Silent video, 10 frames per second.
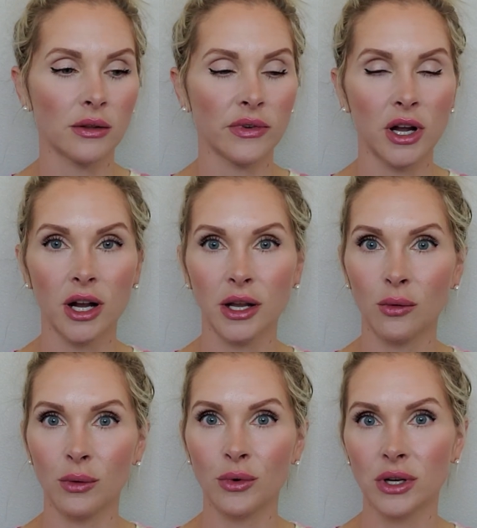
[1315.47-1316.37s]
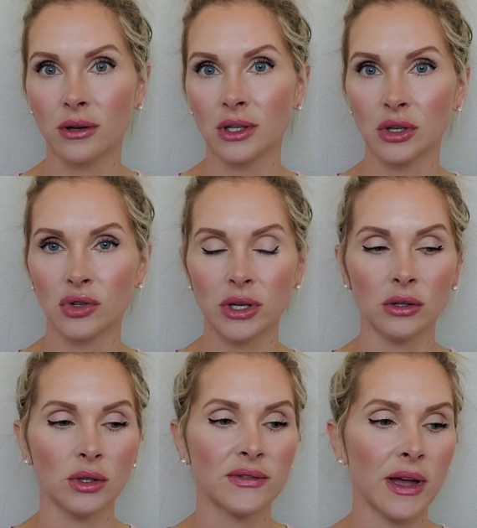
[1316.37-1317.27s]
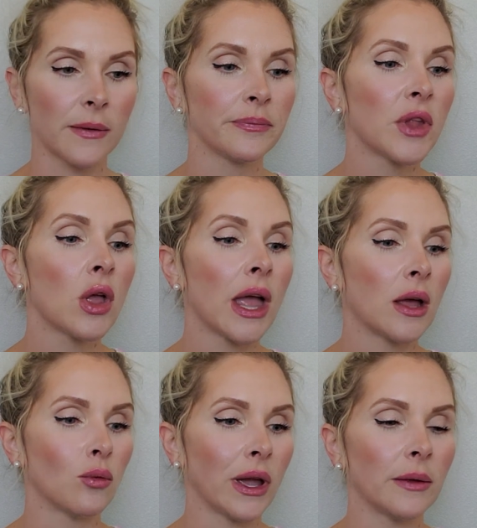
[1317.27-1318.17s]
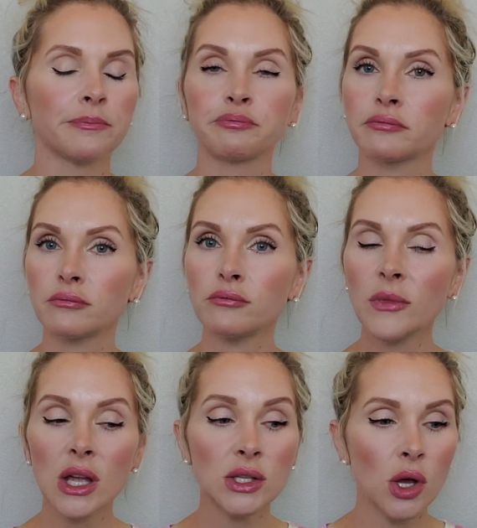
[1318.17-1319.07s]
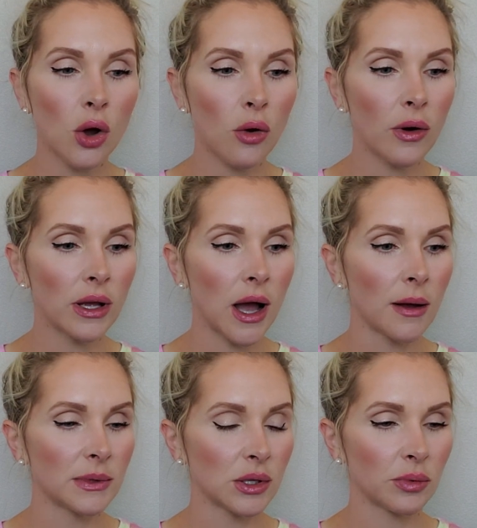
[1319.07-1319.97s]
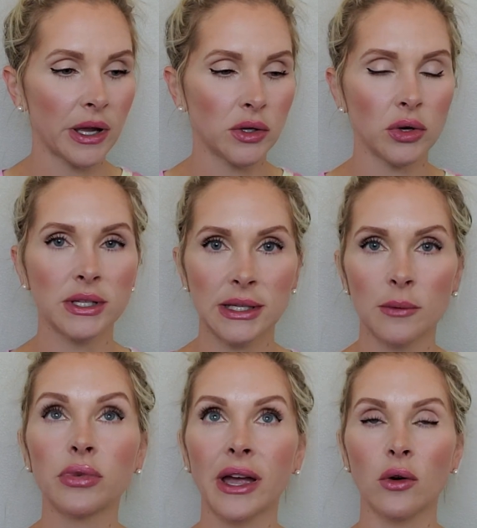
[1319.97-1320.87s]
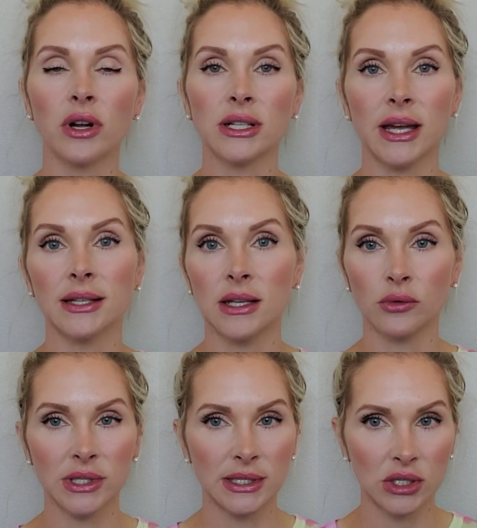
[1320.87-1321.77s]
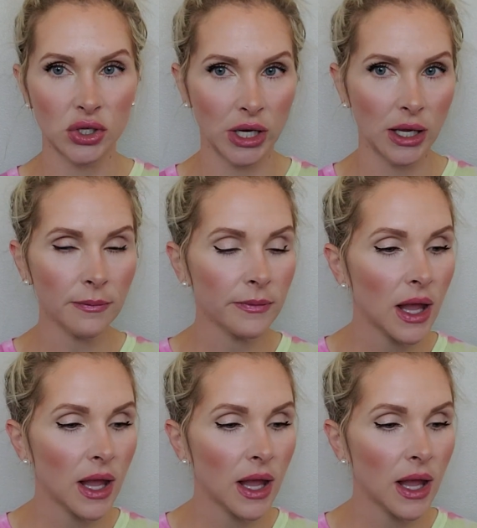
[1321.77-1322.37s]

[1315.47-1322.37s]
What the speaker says: cardio when we're, trying to lose fat and weight. So prioritizing resistance training.